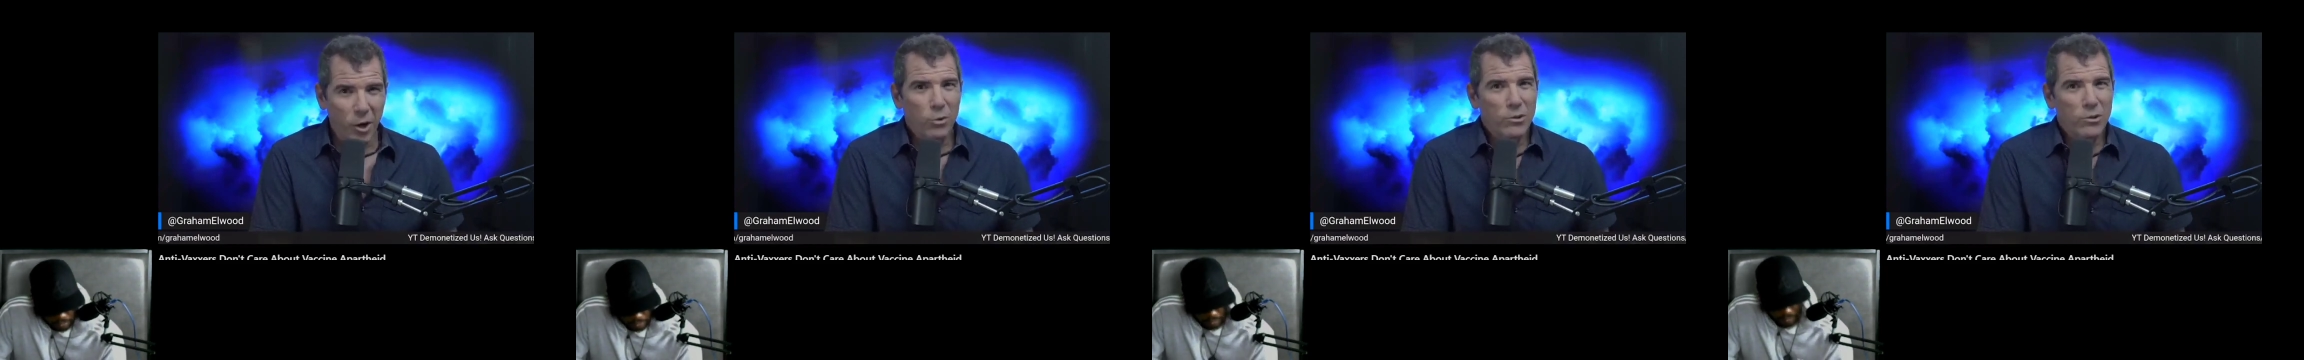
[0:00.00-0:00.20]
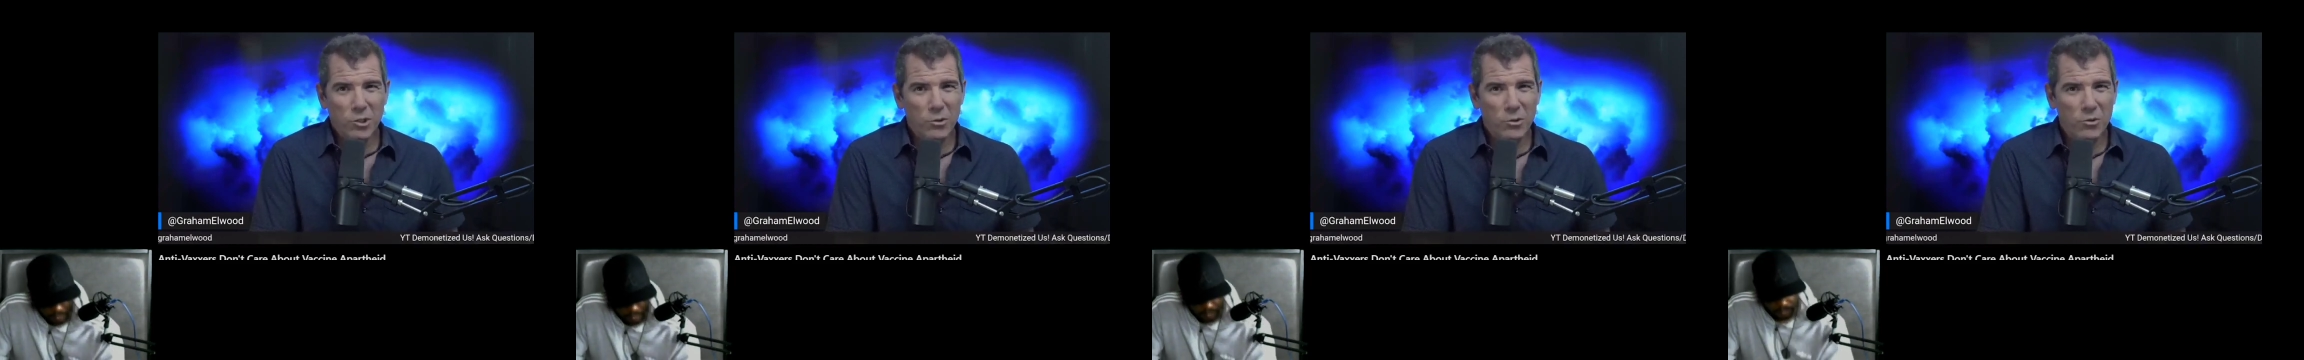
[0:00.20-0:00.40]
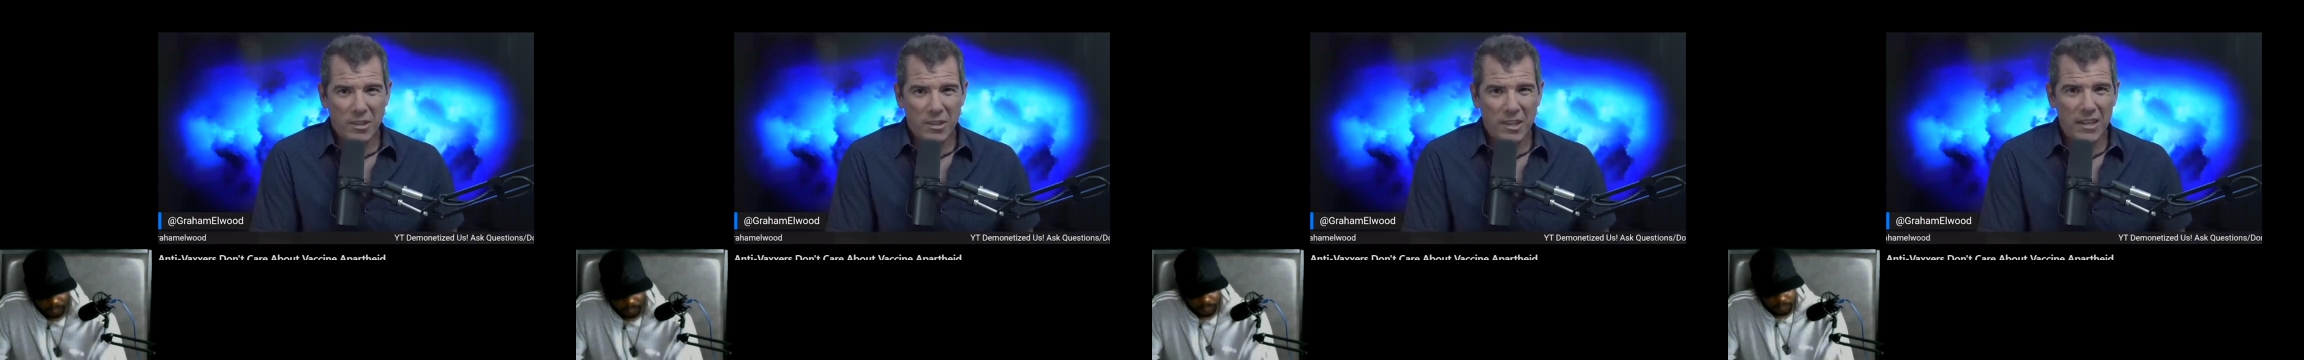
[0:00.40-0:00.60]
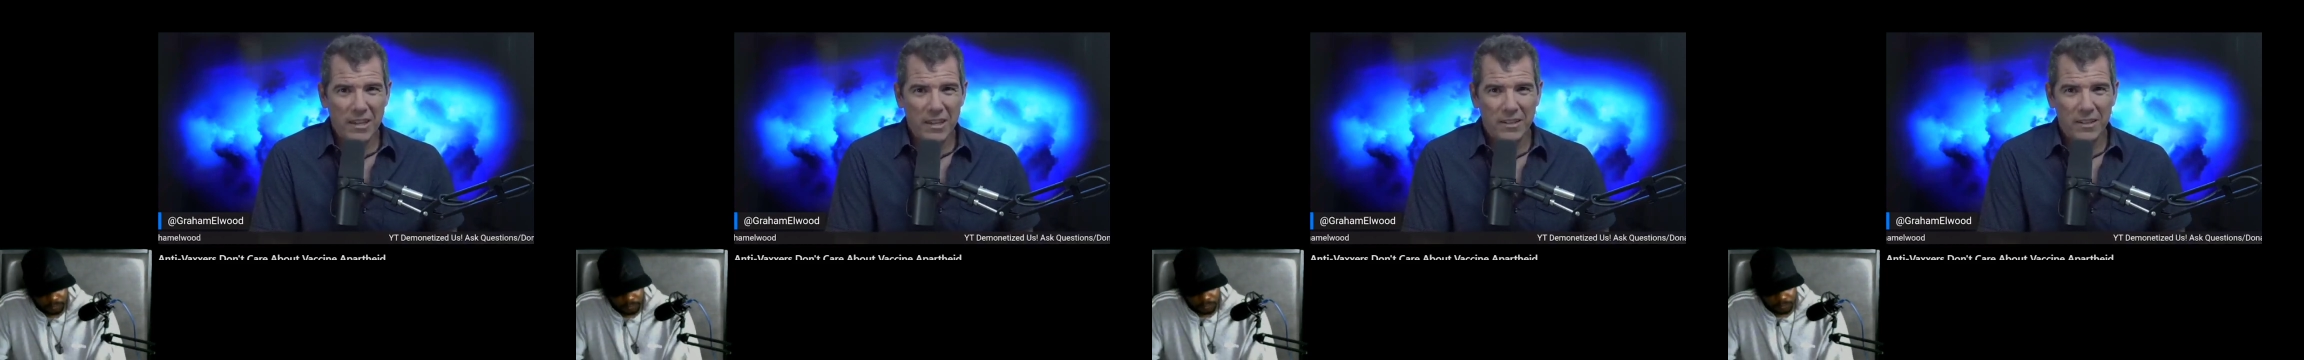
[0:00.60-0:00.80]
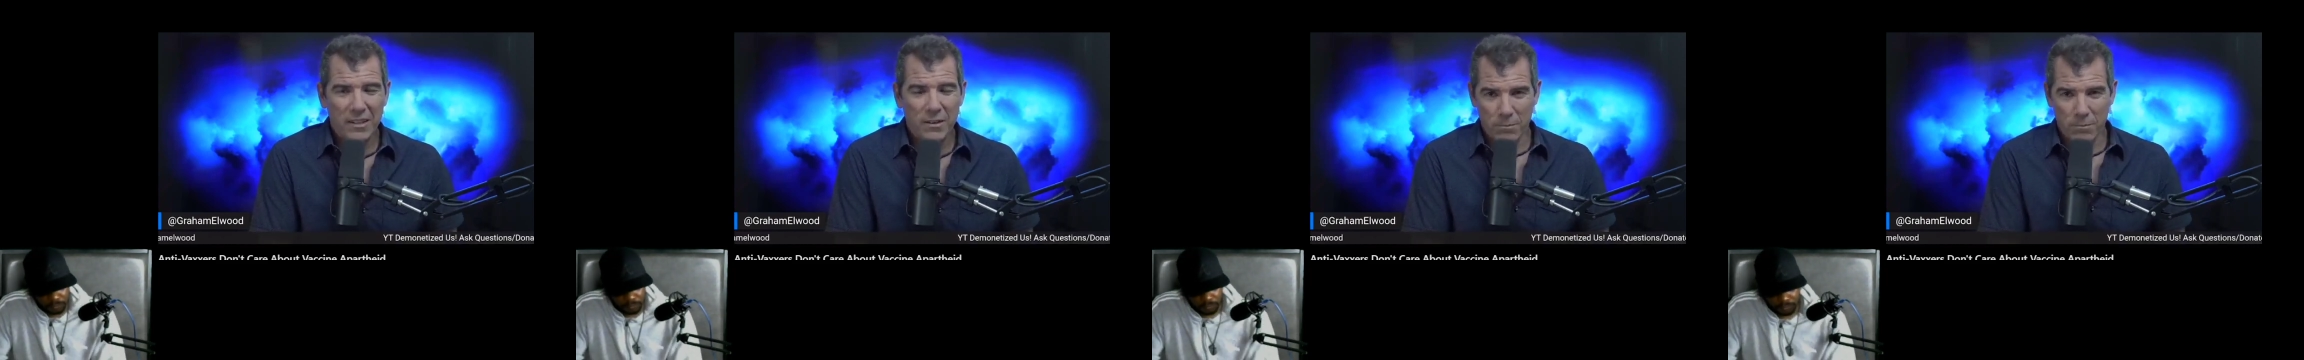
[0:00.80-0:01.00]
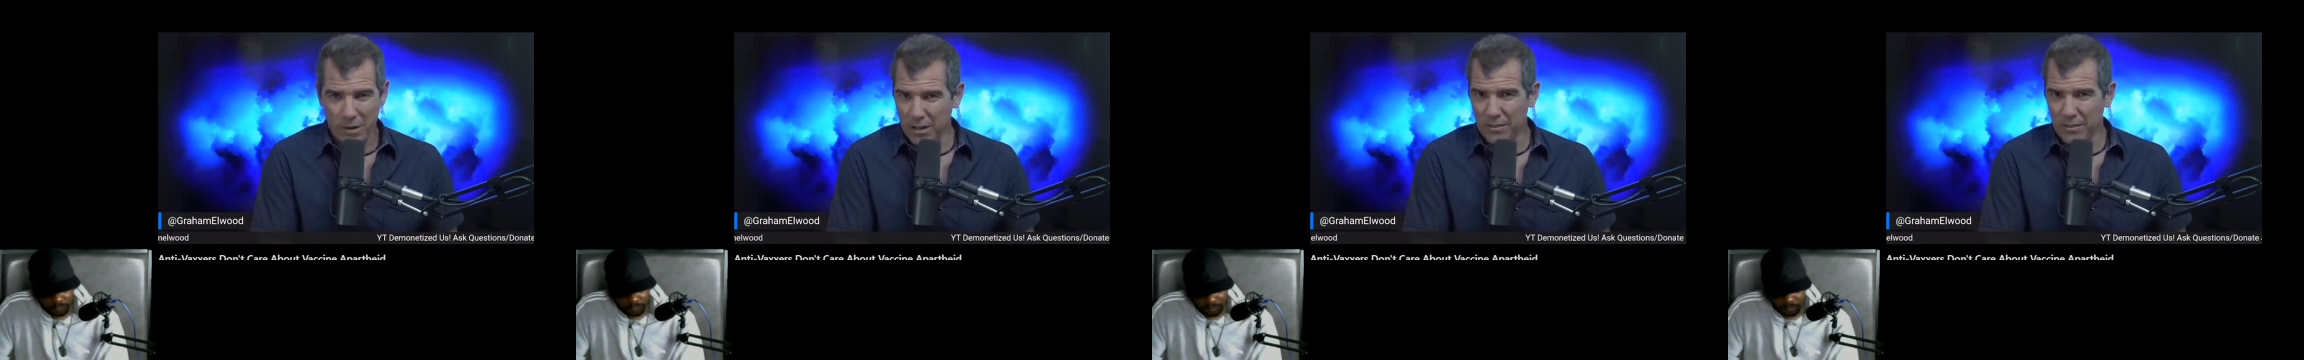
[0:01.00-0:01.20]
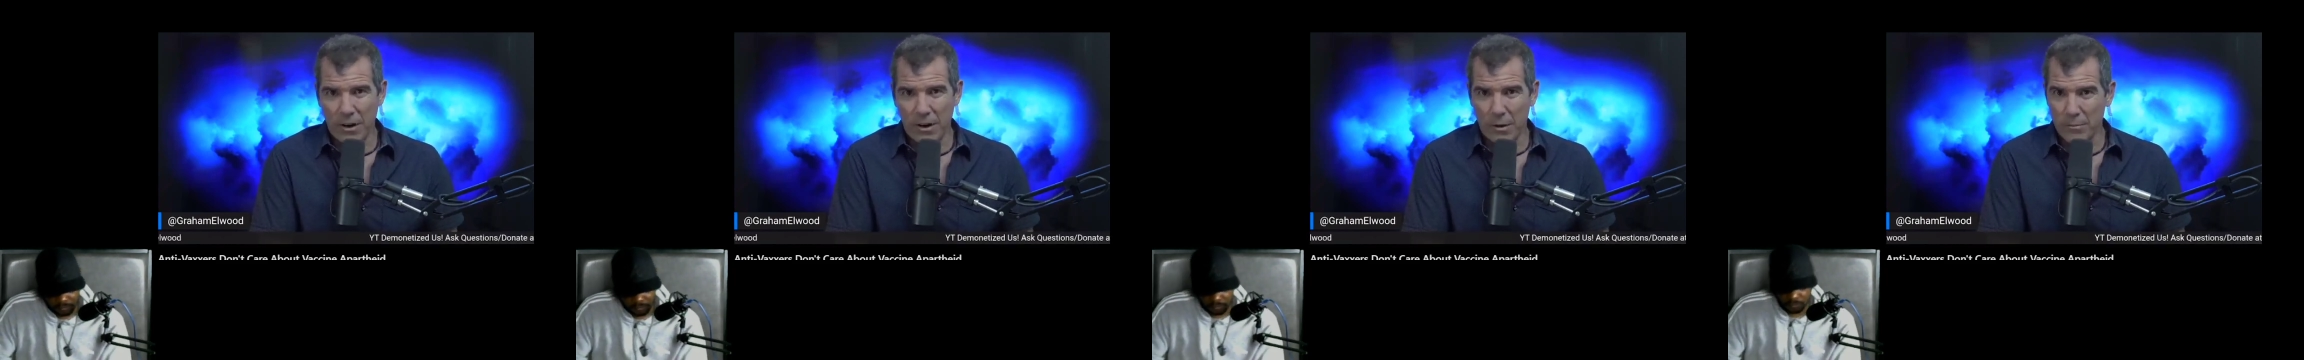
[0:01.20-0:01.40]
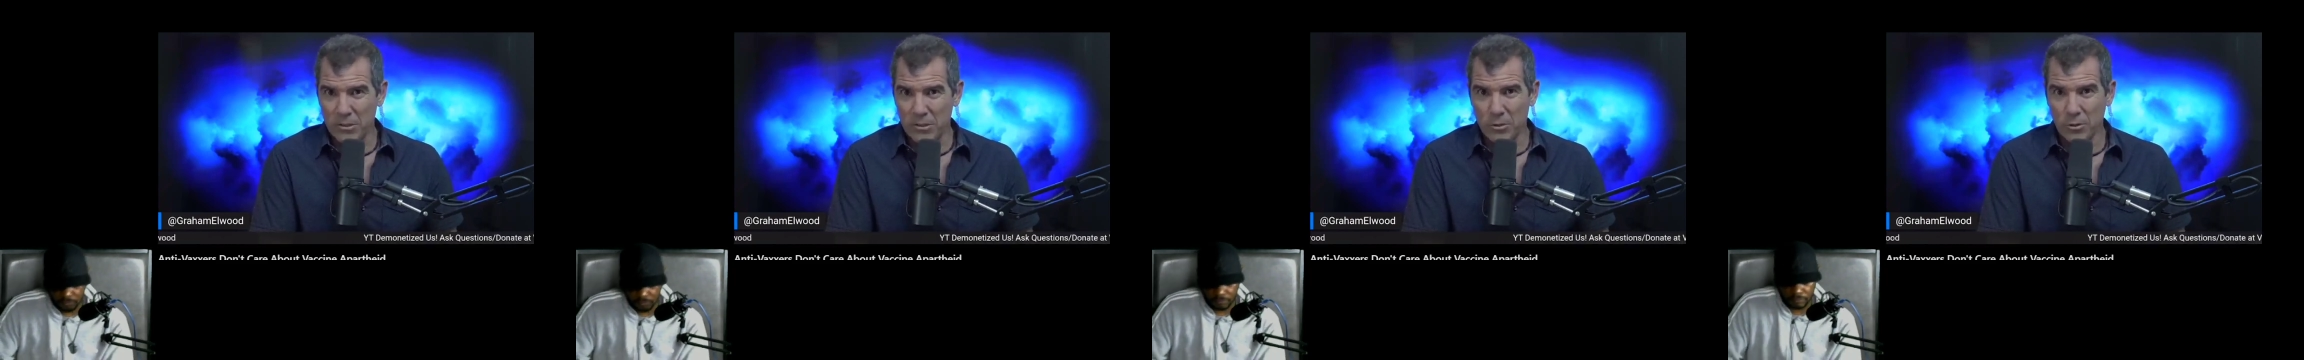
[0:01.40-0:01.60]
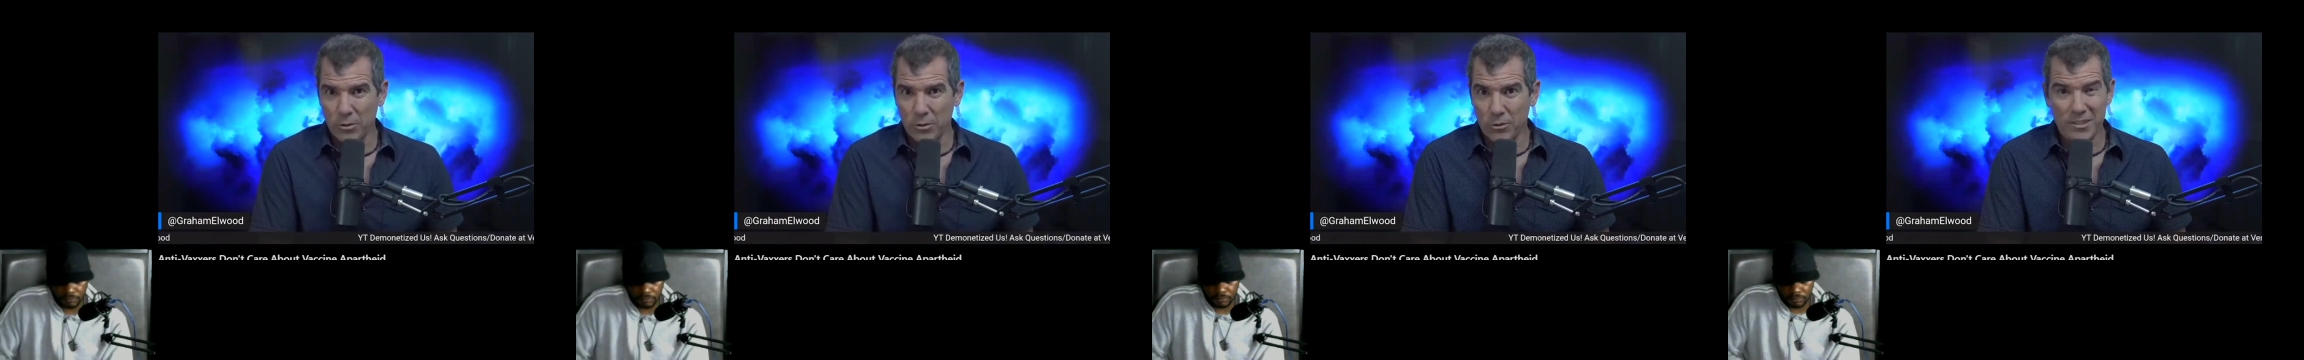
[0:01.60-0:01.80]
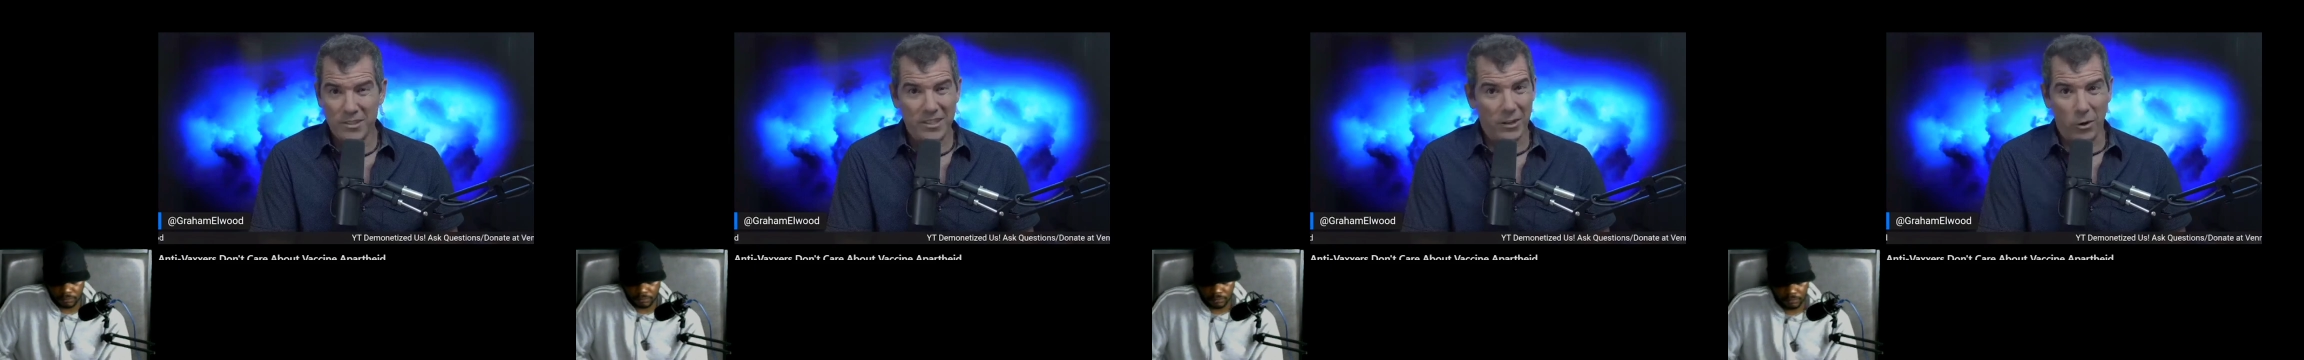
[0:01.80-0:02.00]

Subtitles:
Don't you think Merck Pharmaceuticals,